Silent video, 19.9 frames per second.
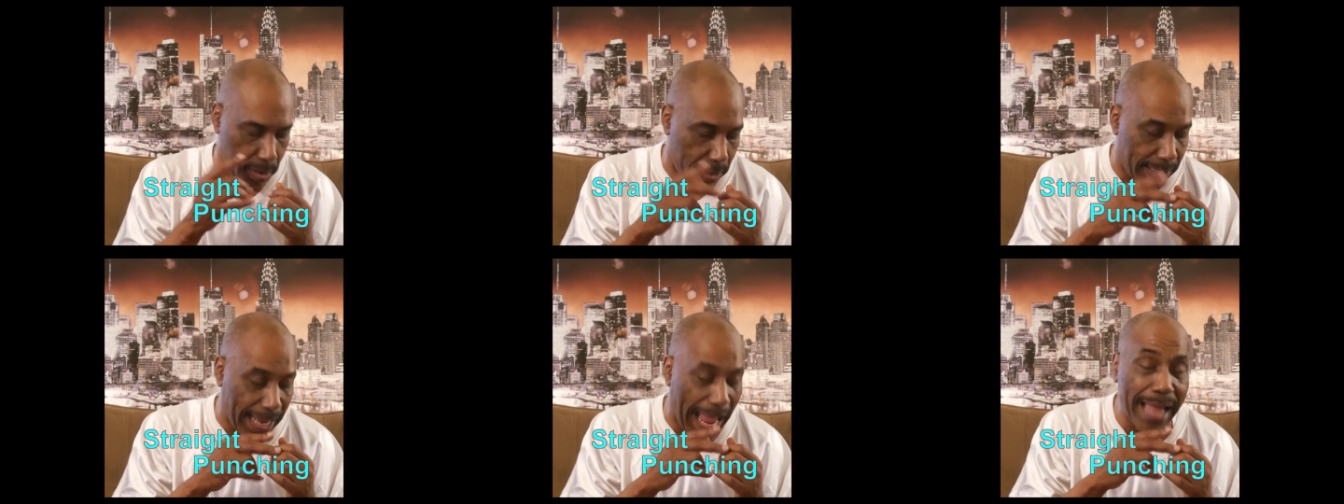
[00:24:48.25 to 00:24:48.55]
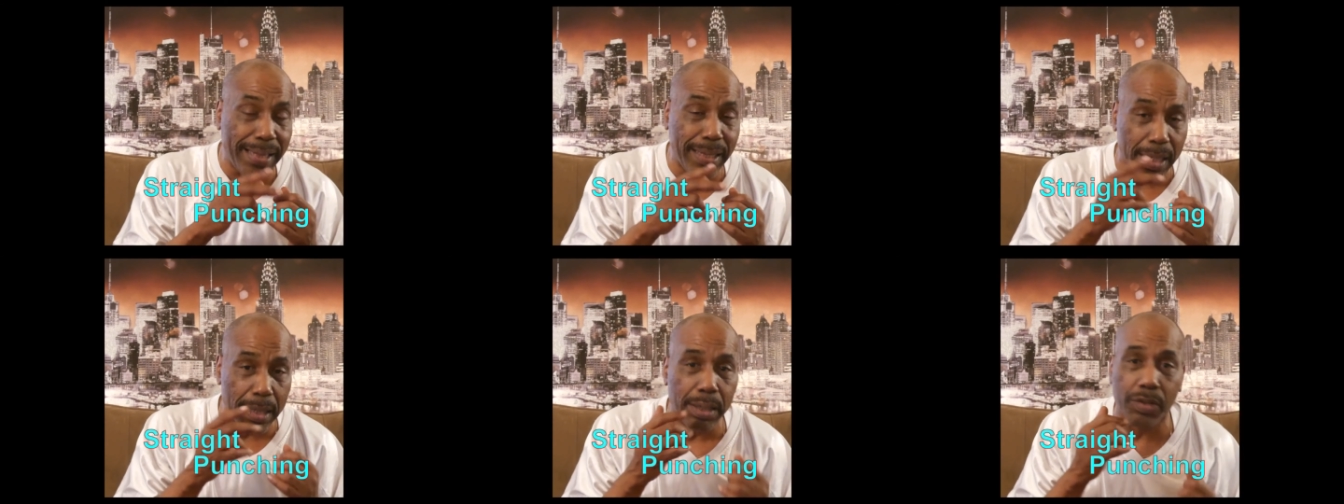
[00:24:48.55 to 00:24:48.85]

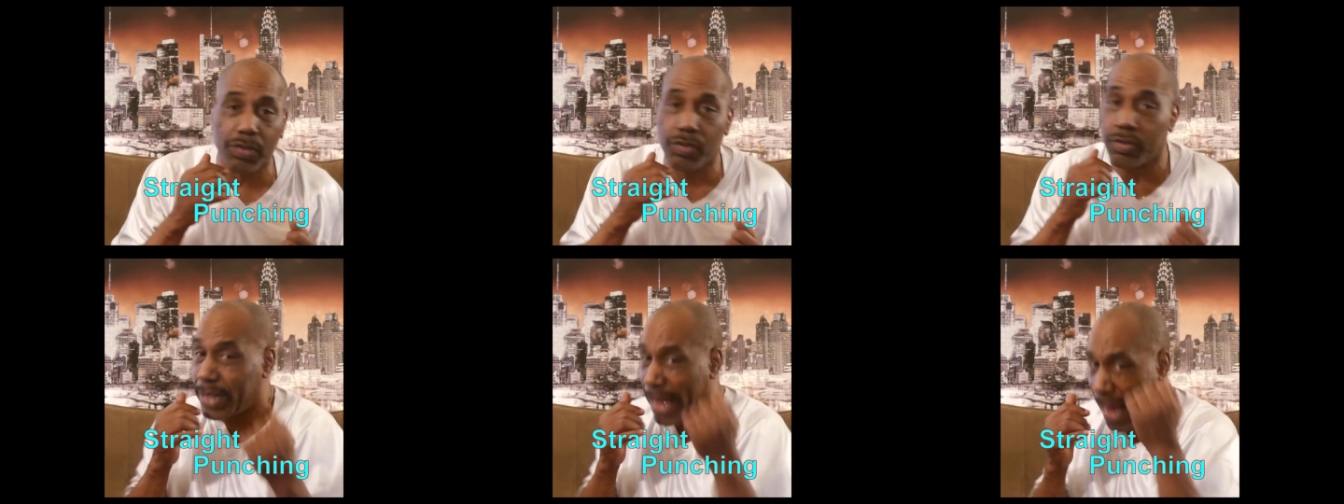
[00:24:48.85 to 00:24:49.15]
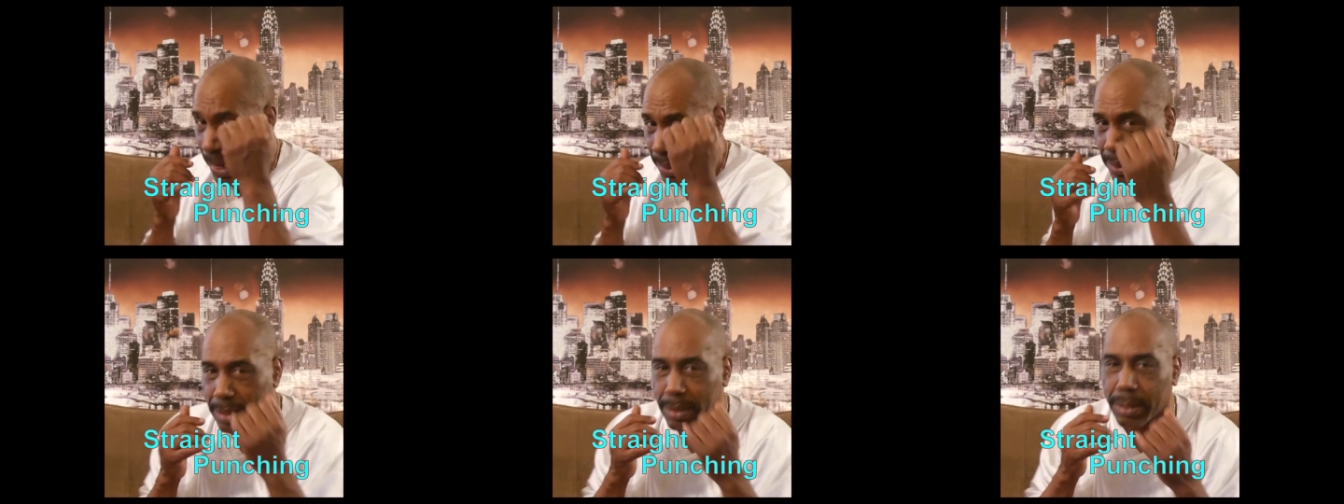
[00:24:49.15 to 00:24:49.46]
that's a
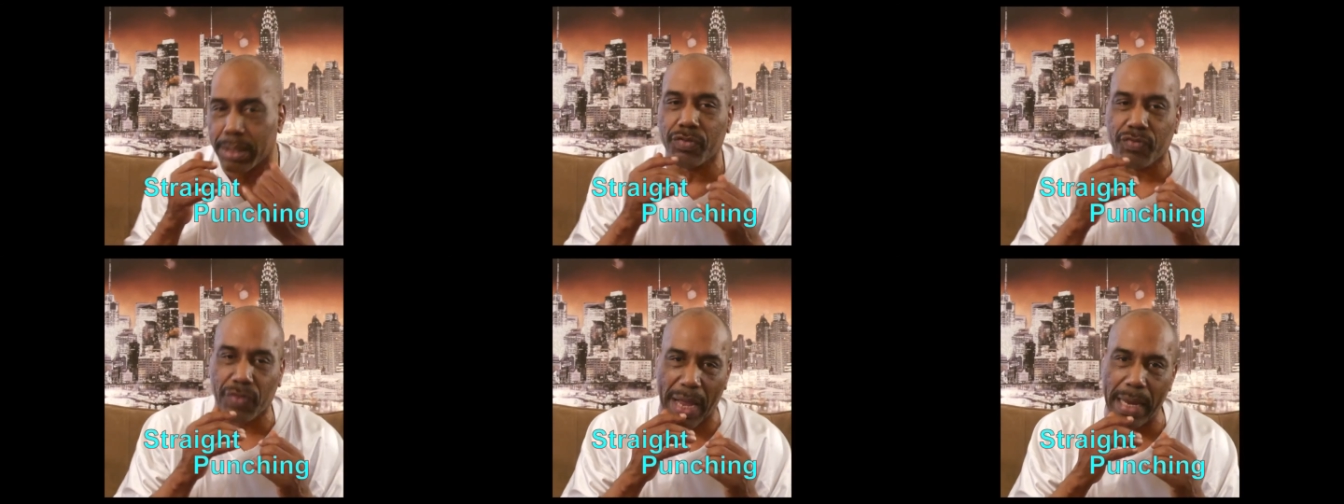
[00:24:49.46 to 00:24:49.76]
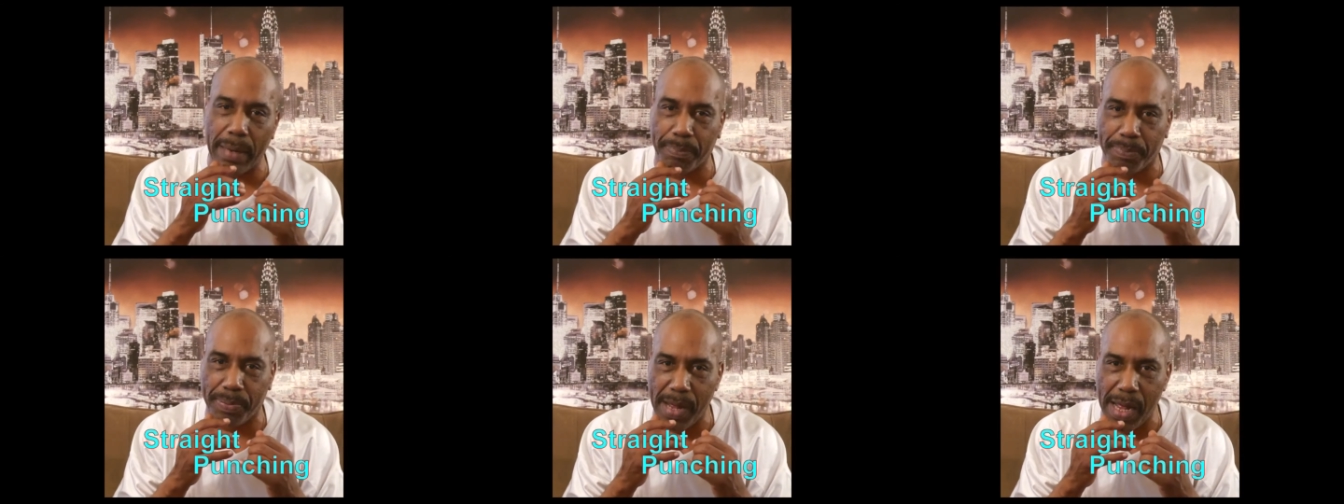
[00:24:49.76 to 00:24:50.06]

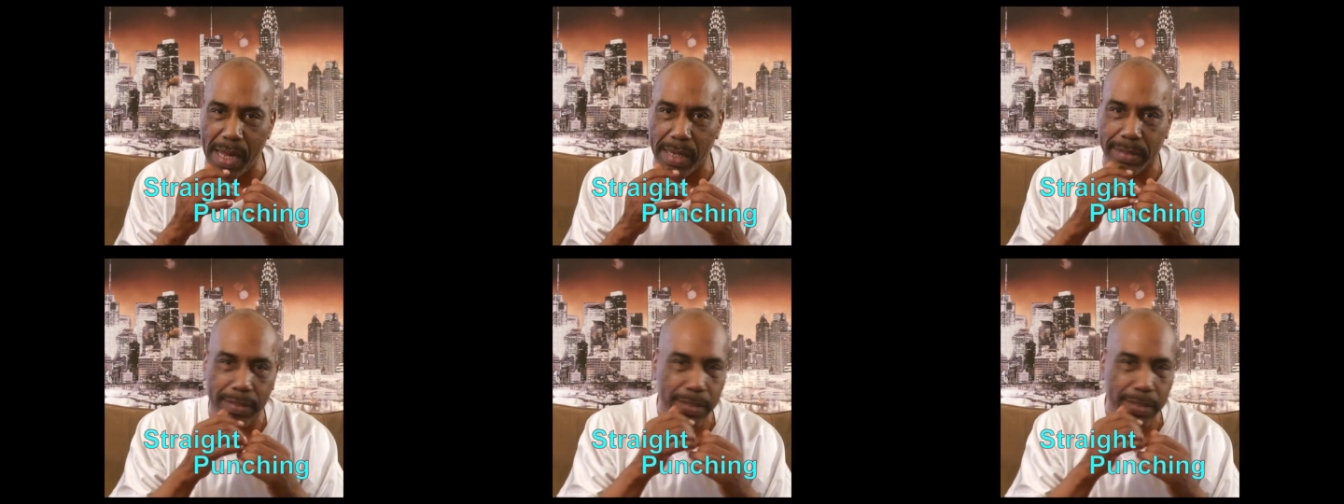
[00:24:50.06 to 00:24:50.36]
straight punch.